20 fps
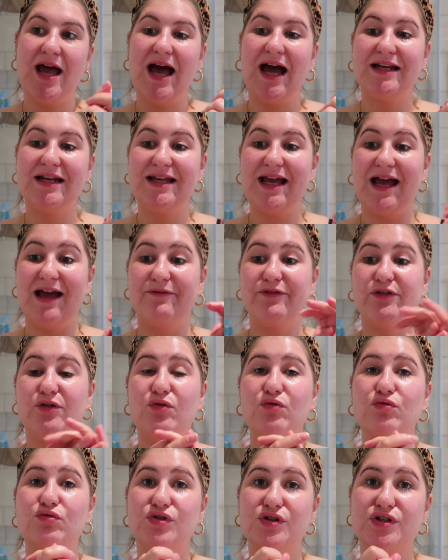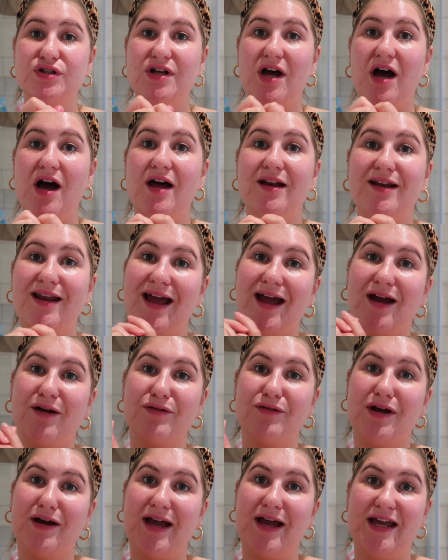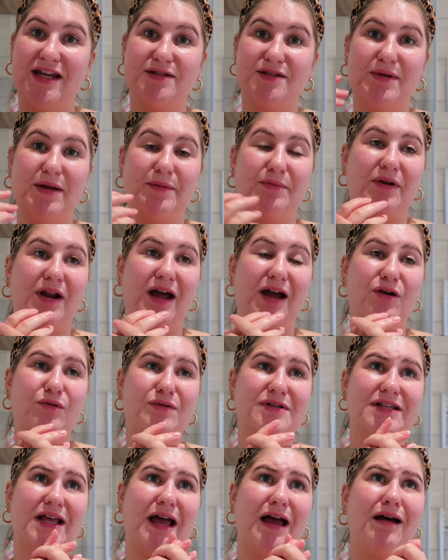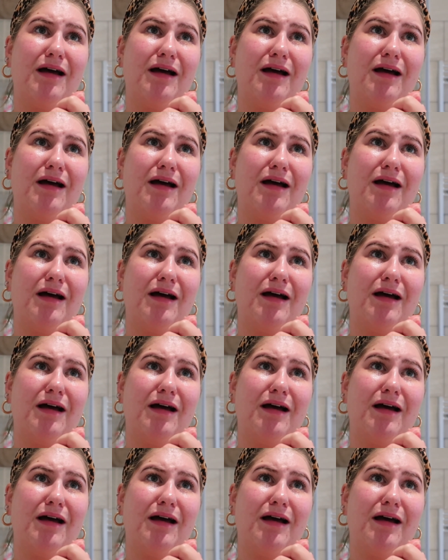And yeah, if you all start now, young age, people are always like,